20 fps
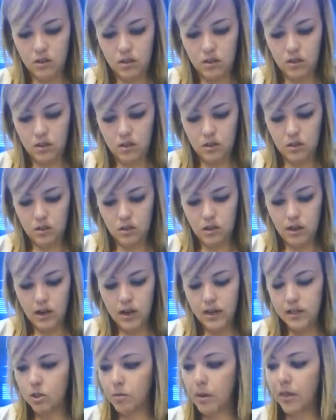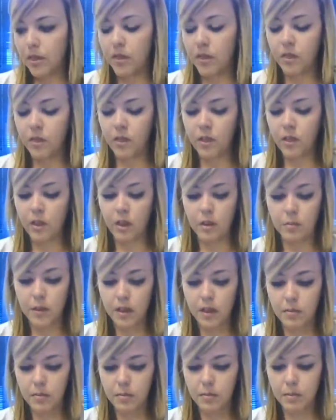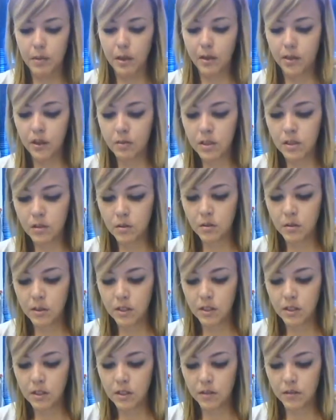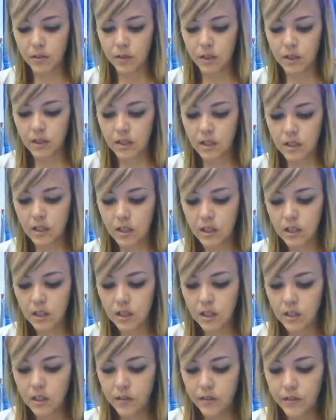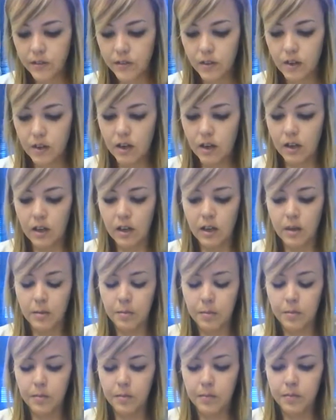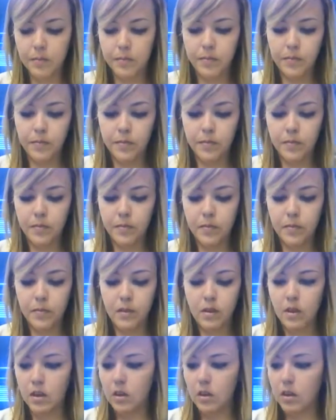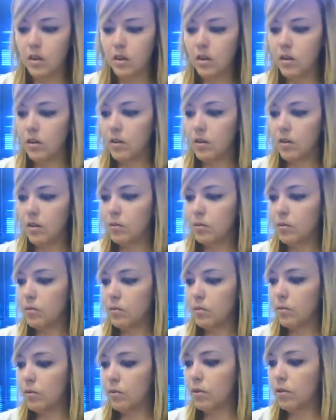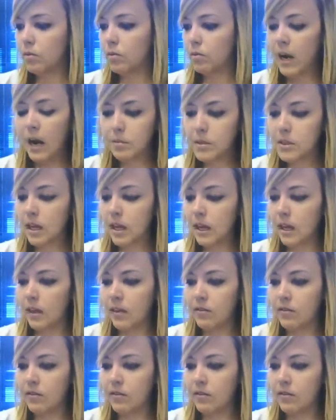Alright, so my thumb's a little bit different. The wraps have